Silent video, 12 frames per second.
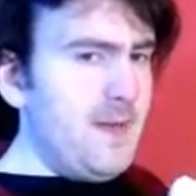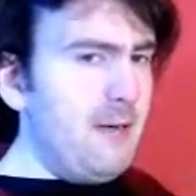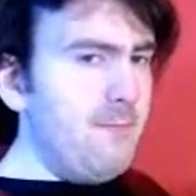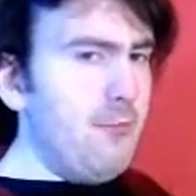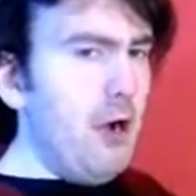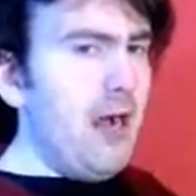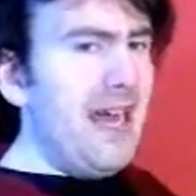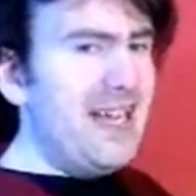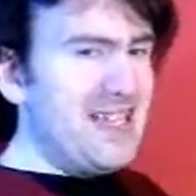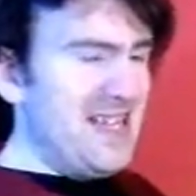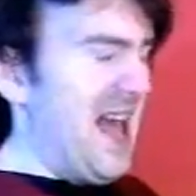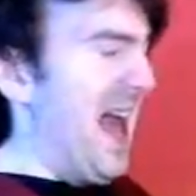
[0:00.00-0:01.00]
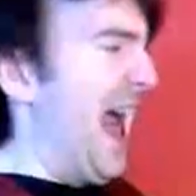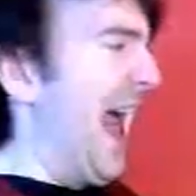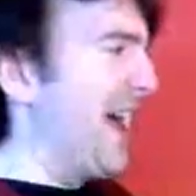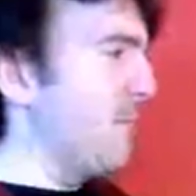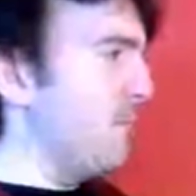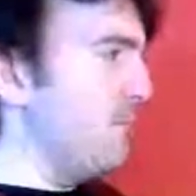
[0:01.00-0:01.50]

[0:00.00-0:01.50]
I mean, what is that?